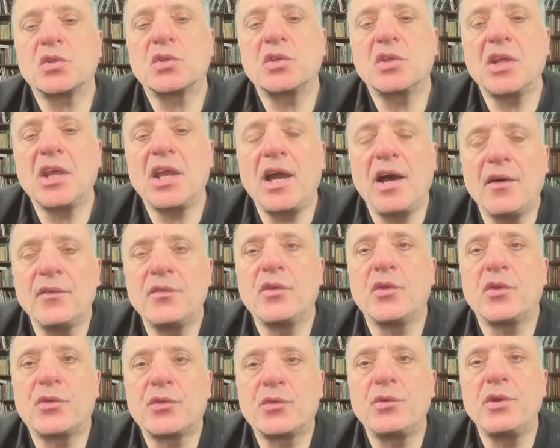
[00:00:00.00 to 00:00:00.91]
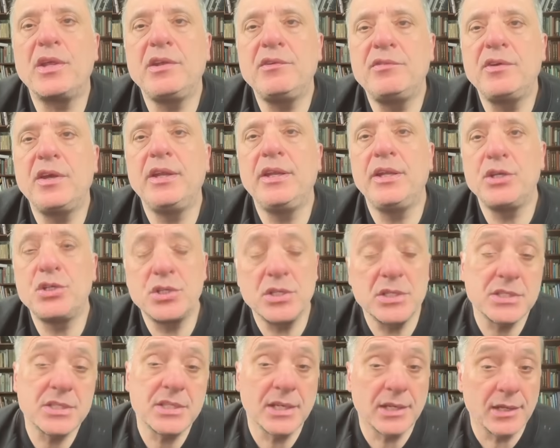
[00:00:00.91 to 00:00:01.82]
the other three
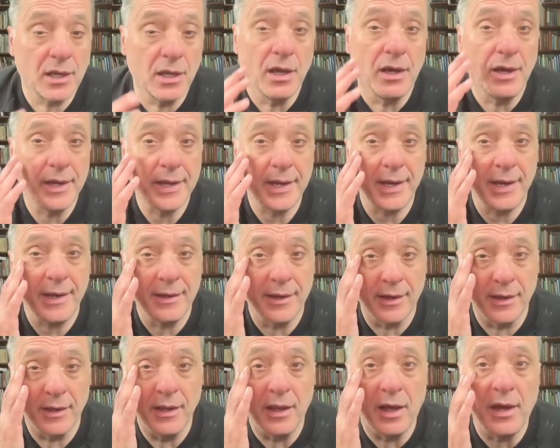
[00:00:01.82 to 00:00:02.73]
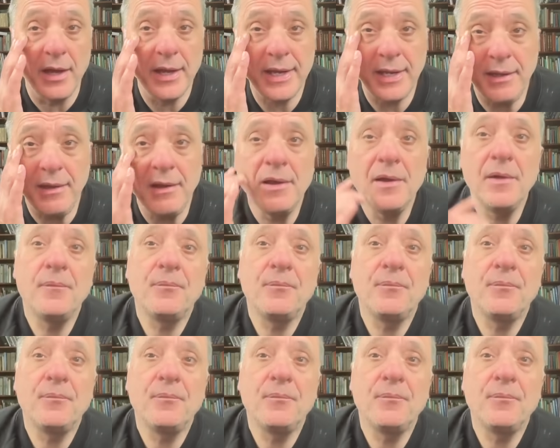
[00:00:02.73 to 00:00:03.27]
villages that lie in a line